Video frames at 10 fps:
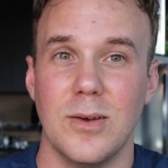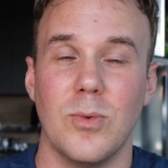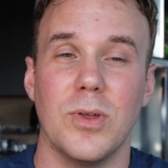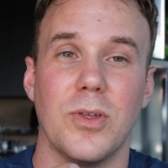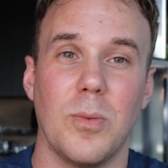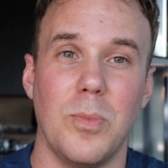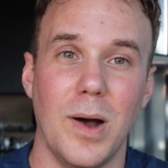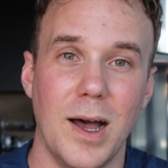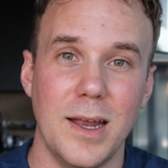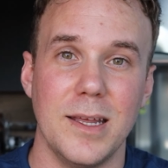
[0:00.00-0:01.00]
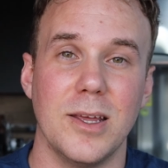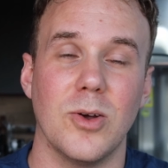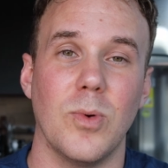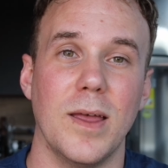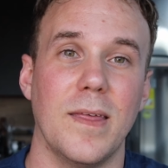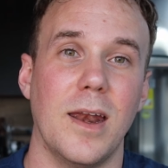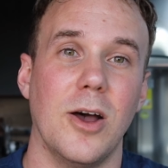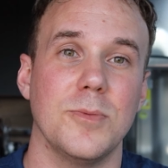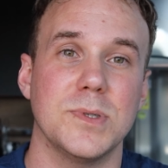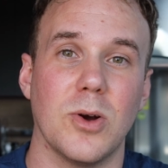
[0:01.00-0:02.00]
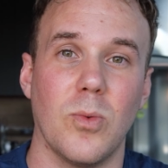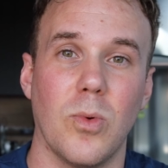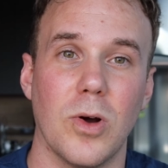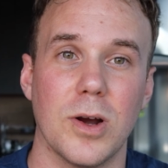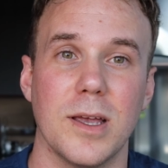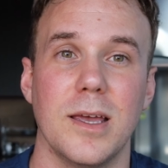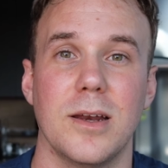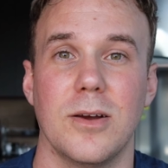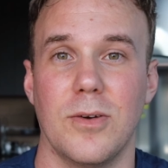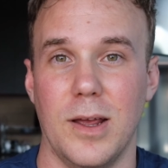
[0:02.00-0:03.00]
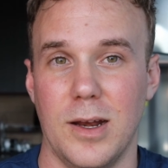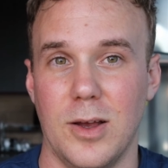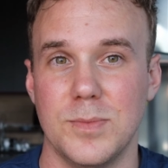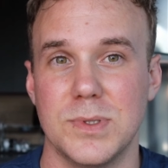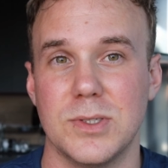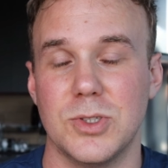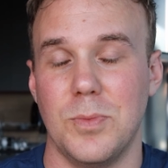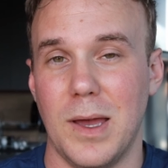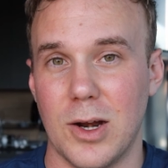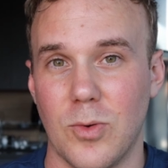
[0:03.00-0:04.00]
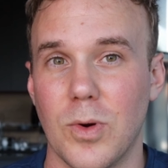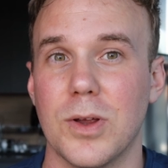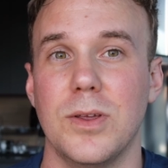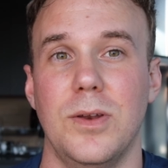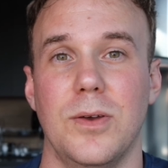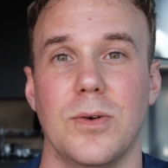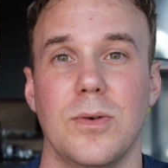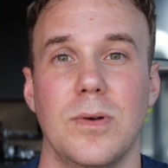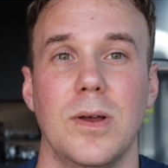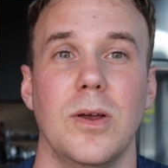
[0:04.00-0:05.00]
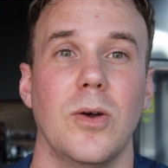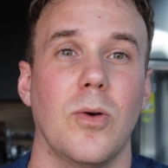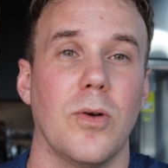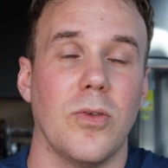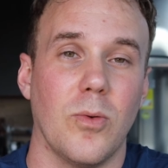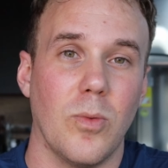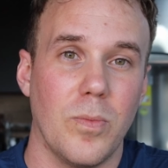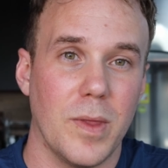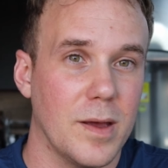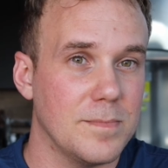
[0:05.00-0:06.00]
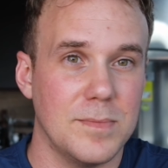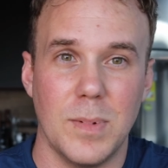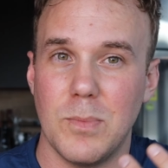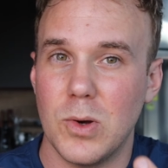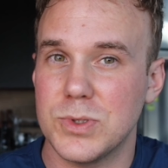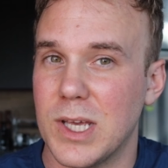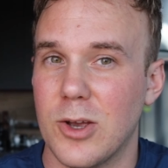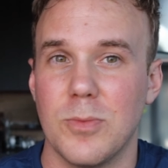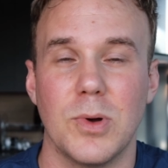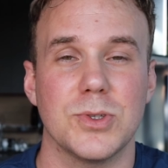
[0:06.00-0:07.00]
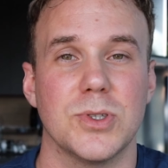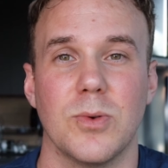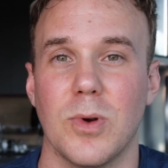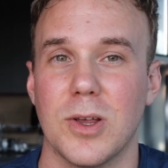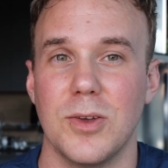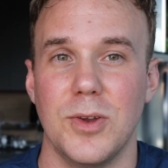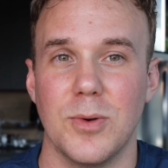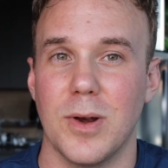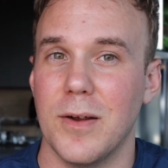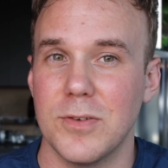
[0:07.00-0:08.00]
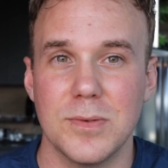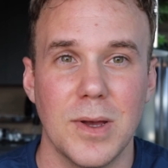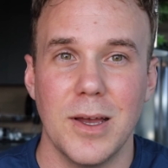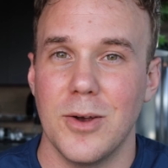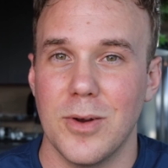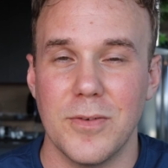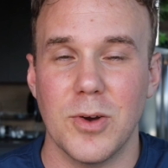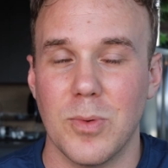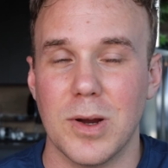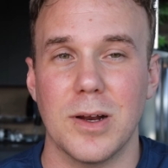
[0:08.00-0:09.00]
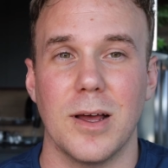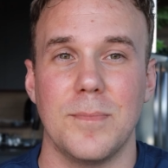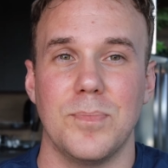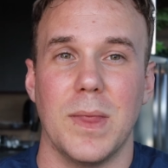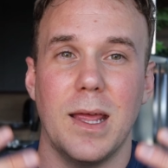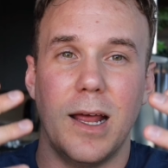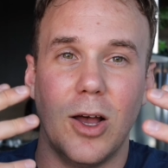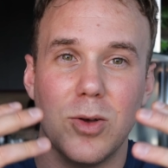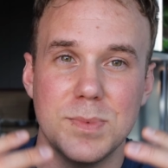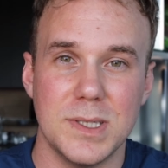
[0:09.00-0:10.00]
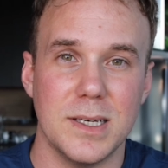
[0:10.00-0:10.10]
with our body in a way that helps our work integrate, helps the somatic work you do, or the psycho-emotional work you do, whatever you're working on, it helps